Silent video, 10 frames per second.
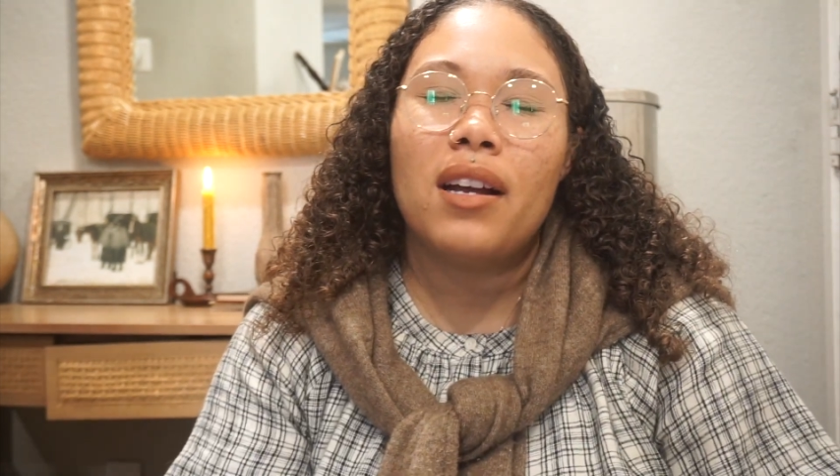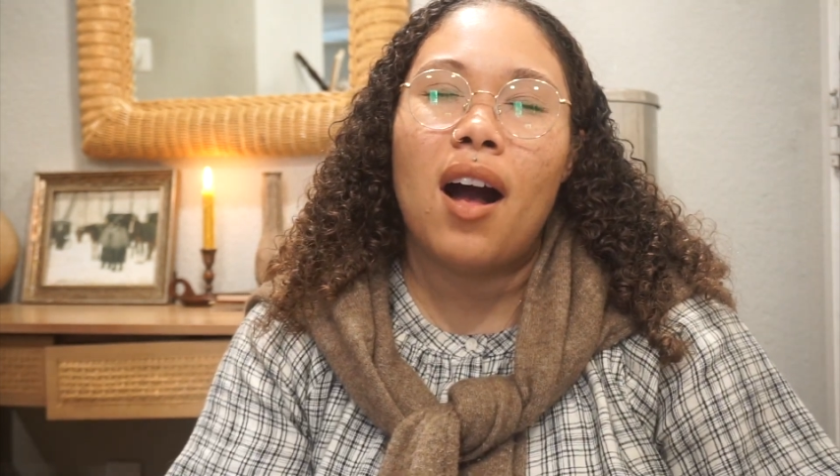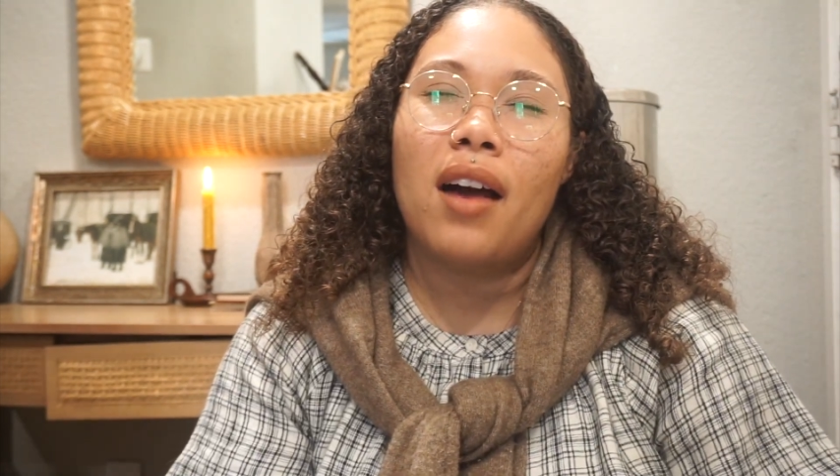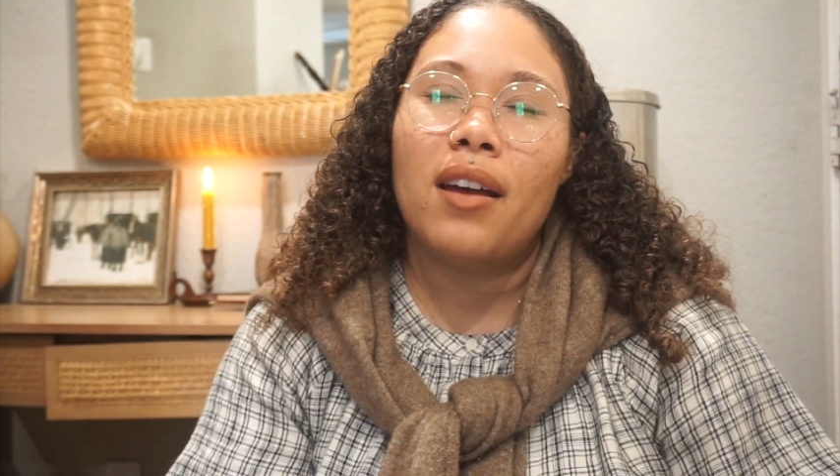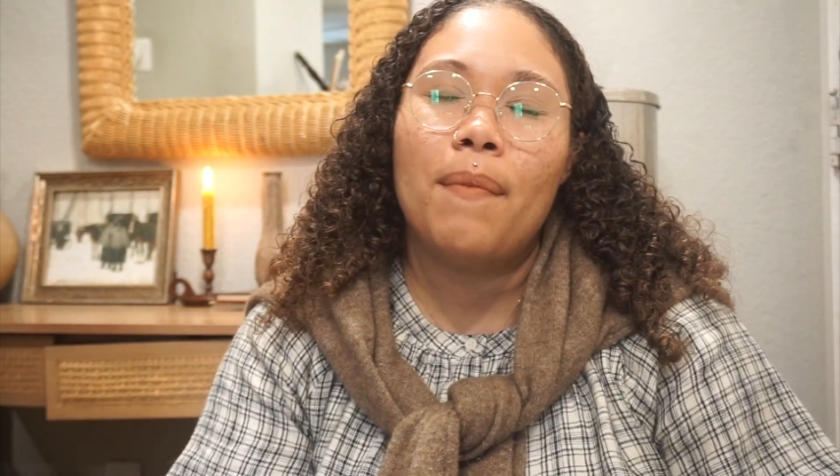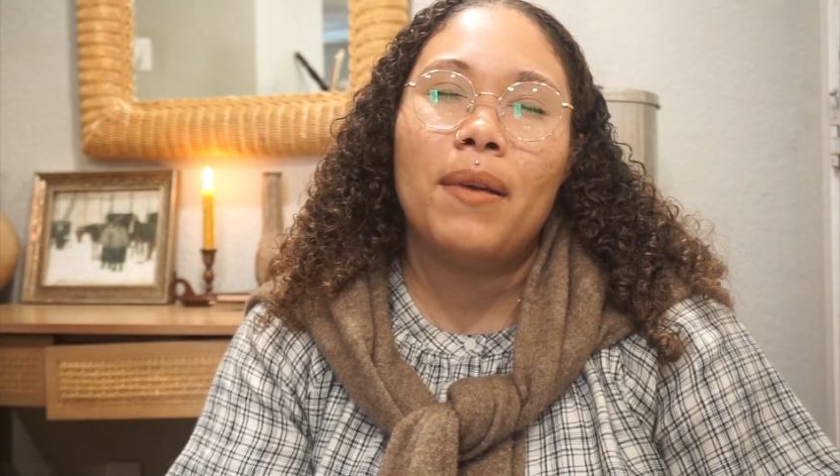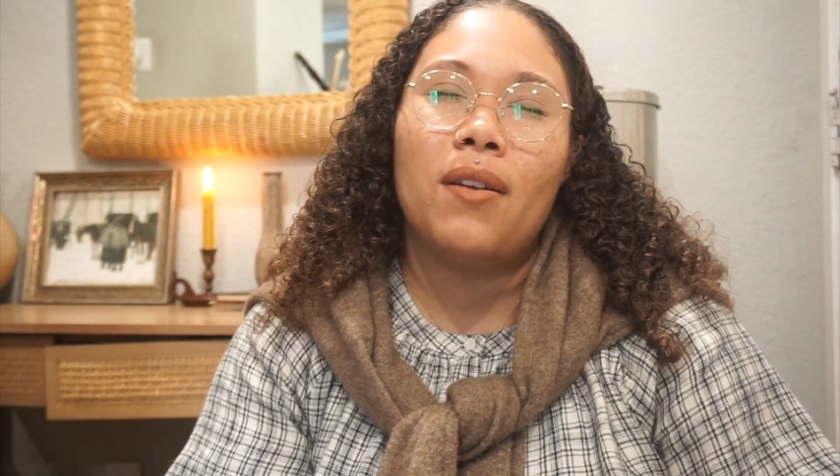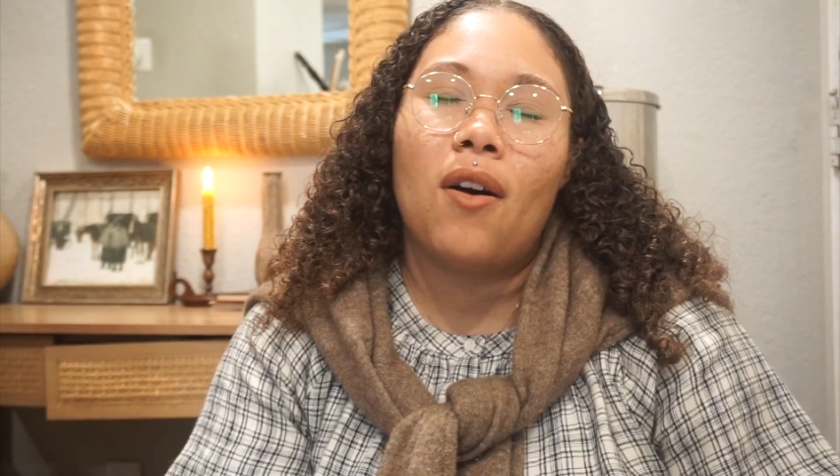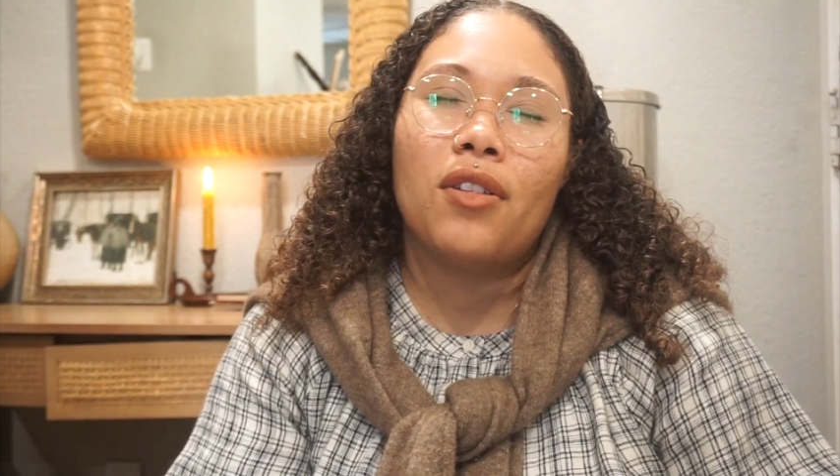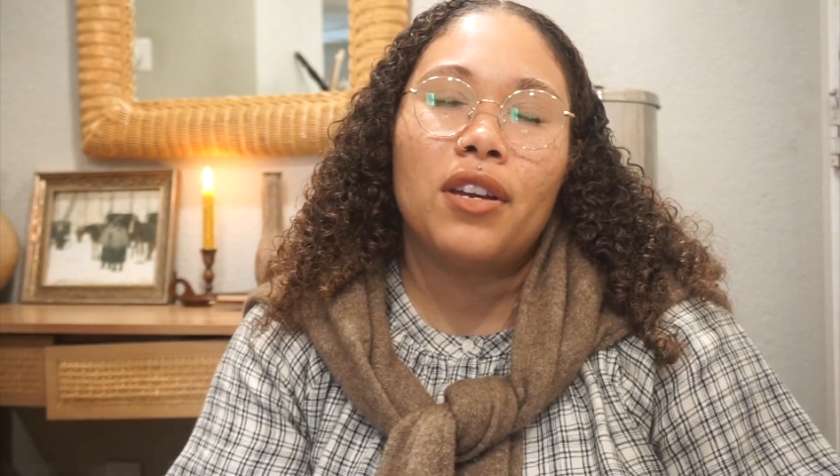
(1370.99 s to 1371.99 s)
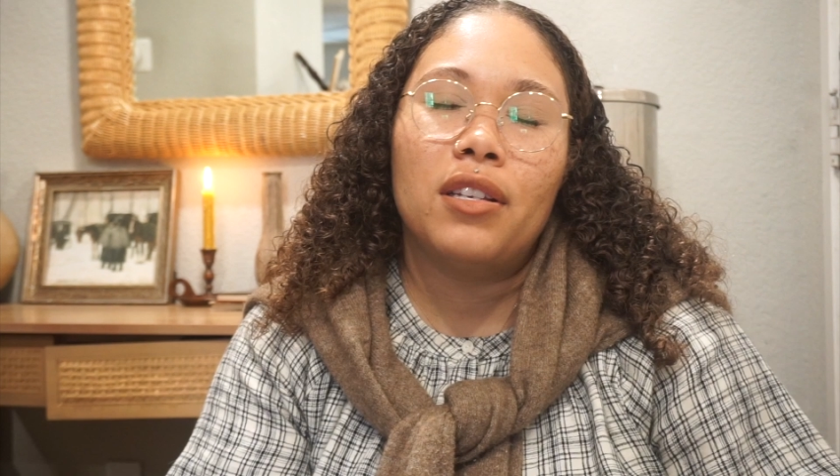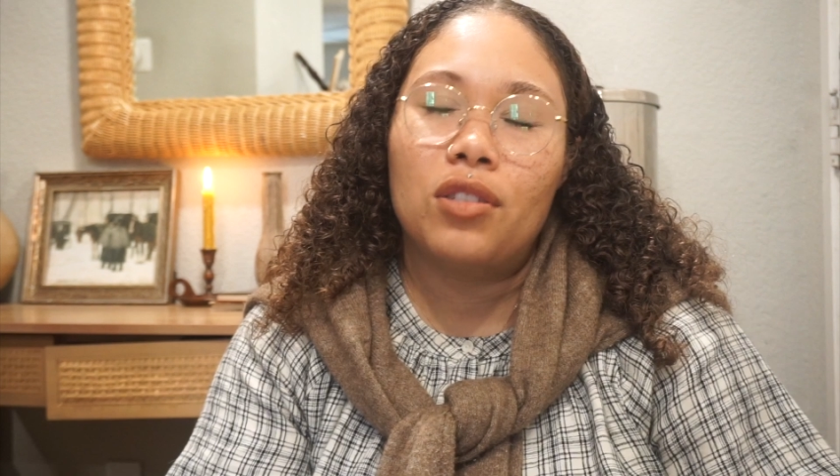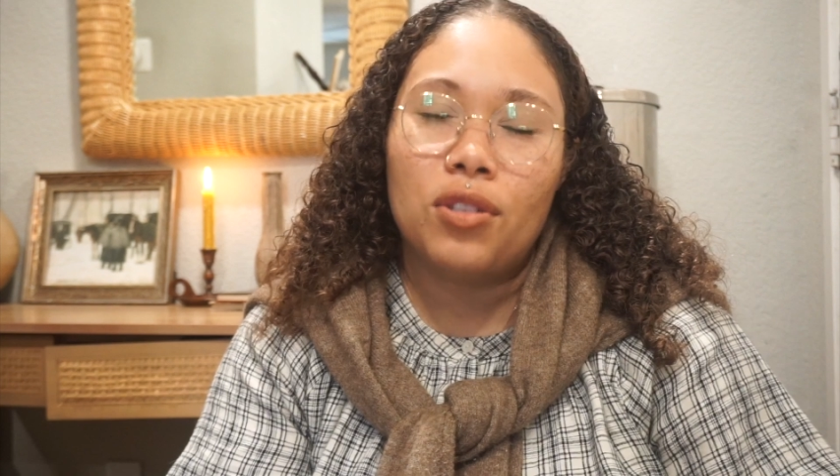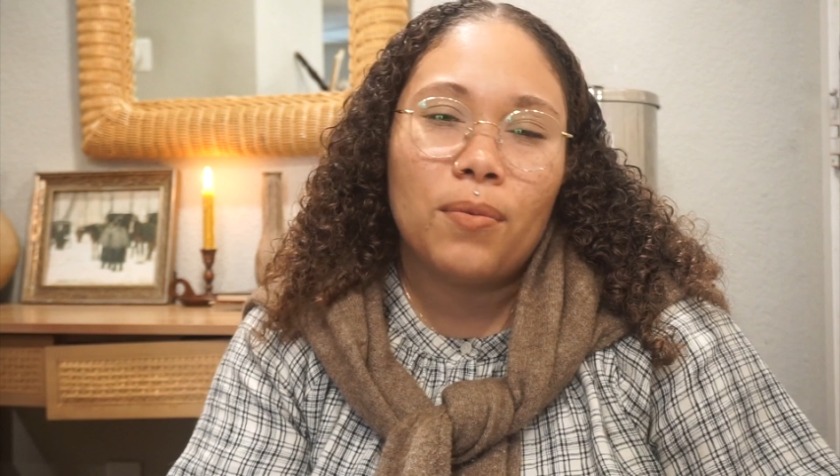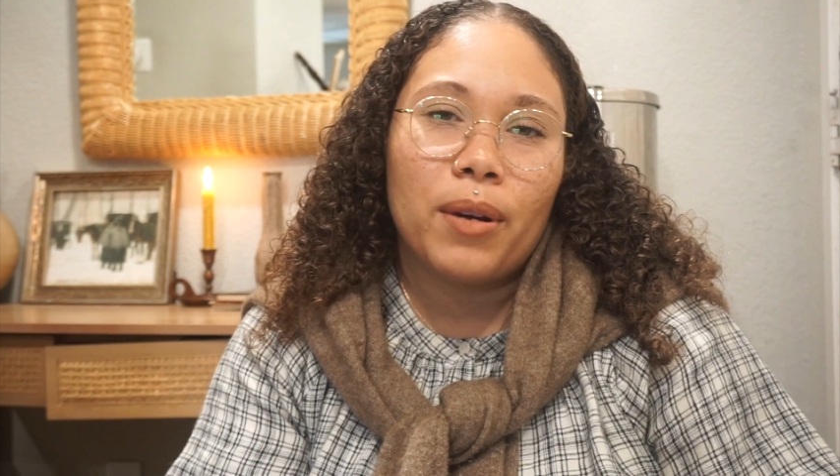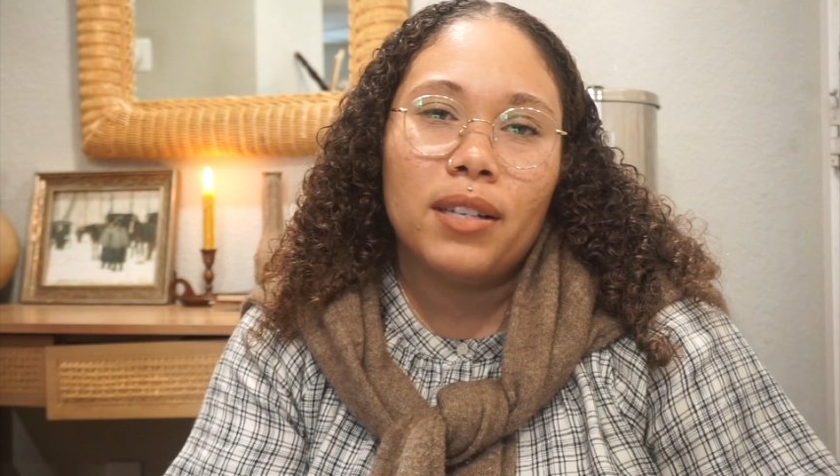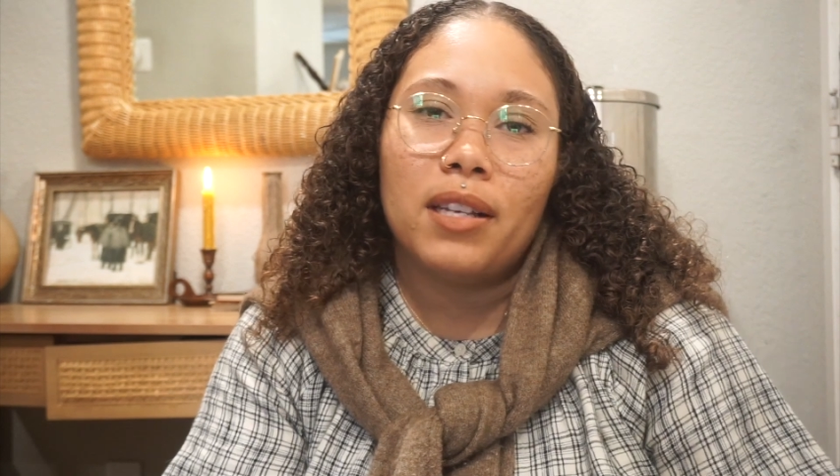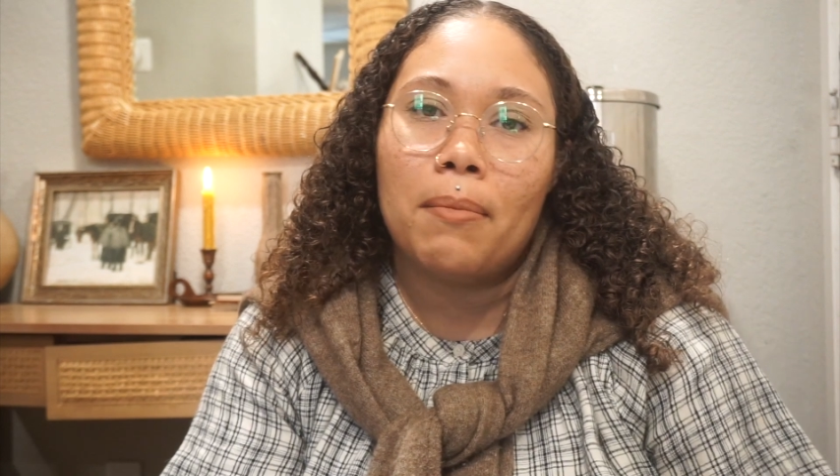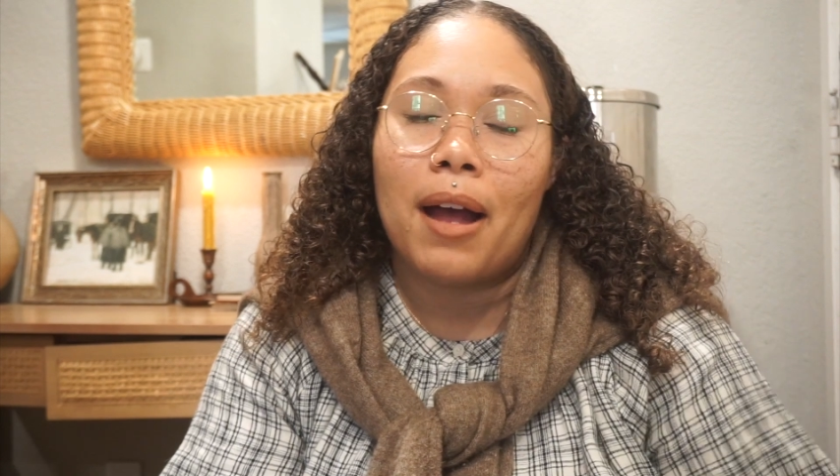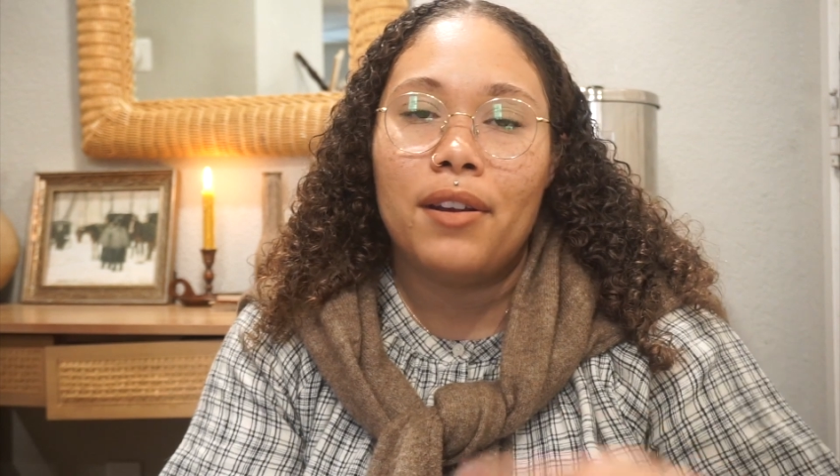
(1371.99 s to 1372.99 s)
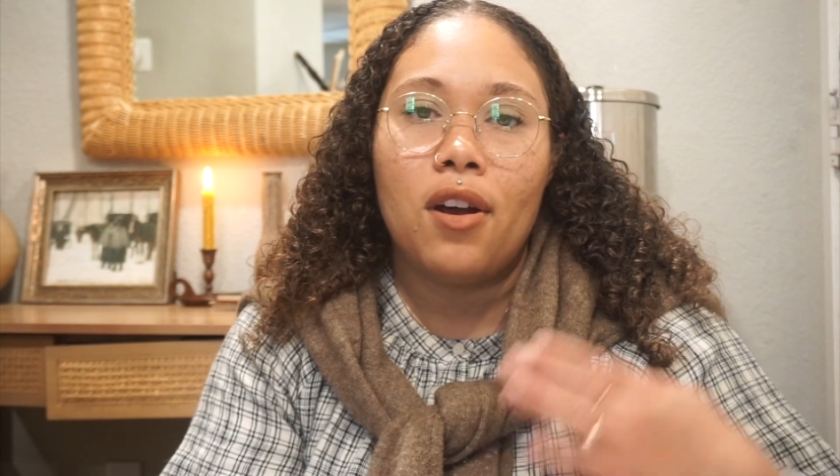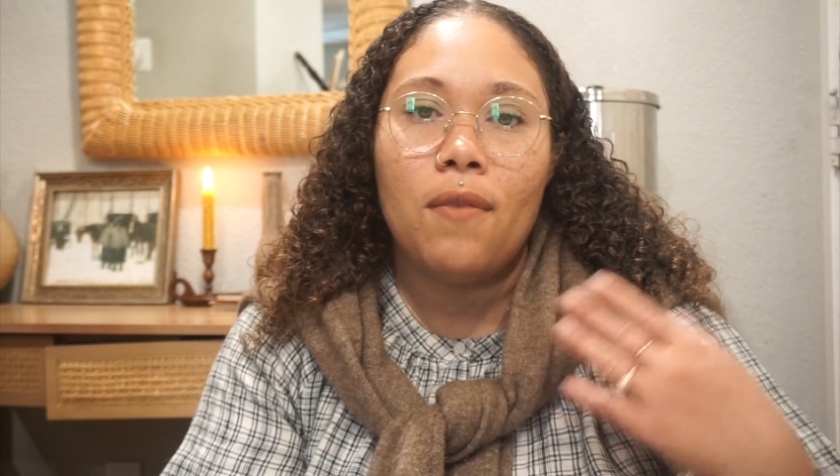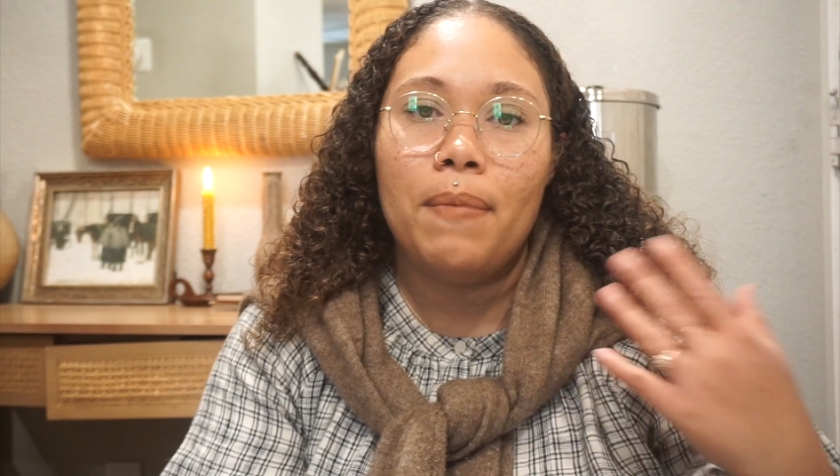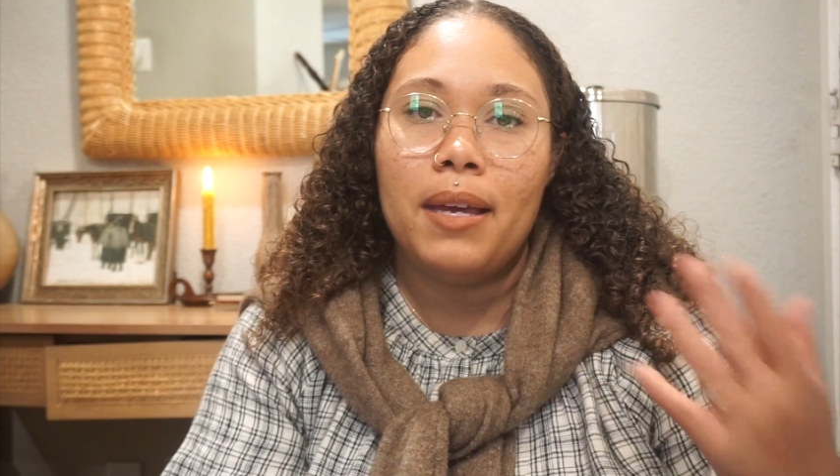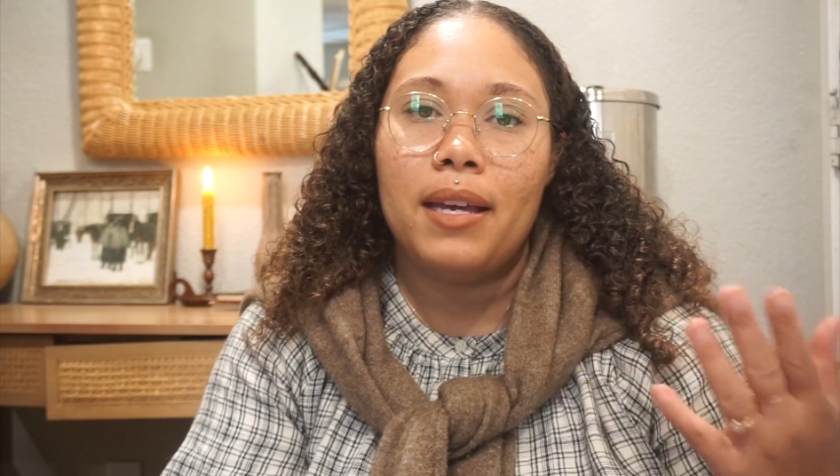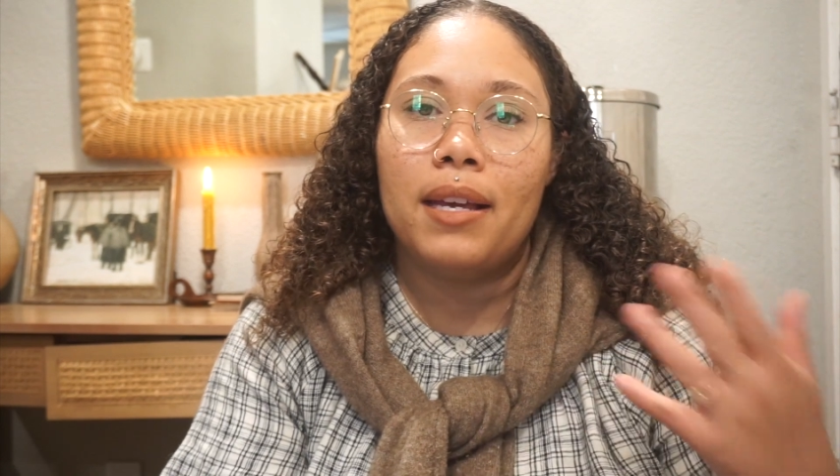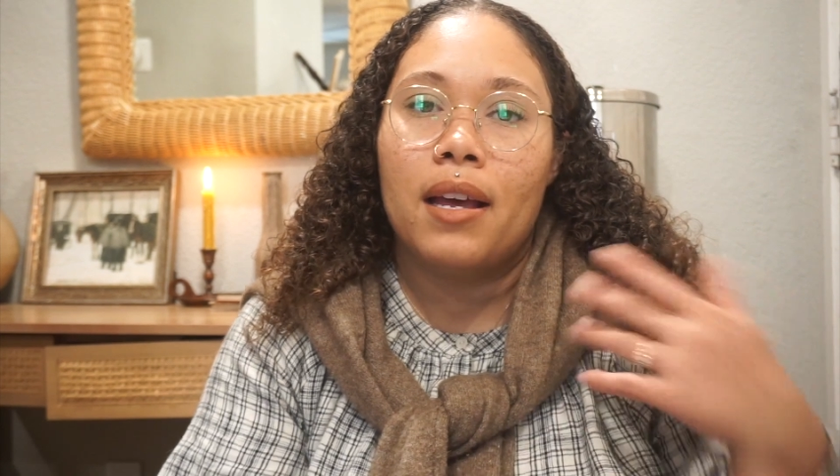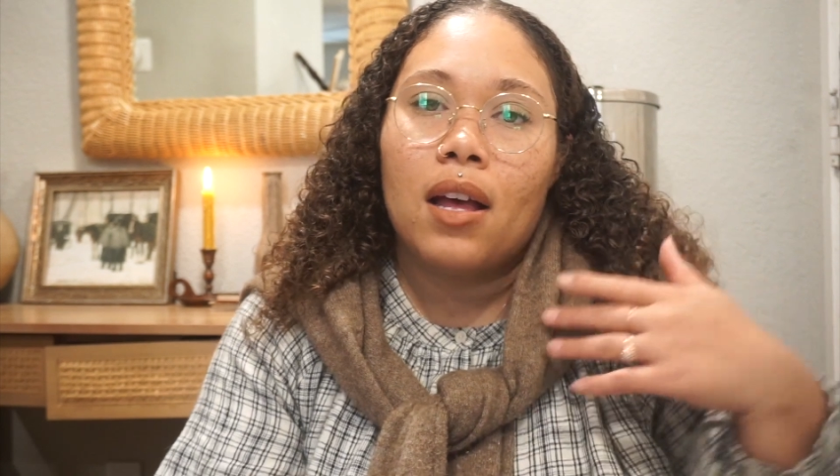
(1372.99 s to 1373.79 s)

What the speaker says: caught up in all the consumerism. I know being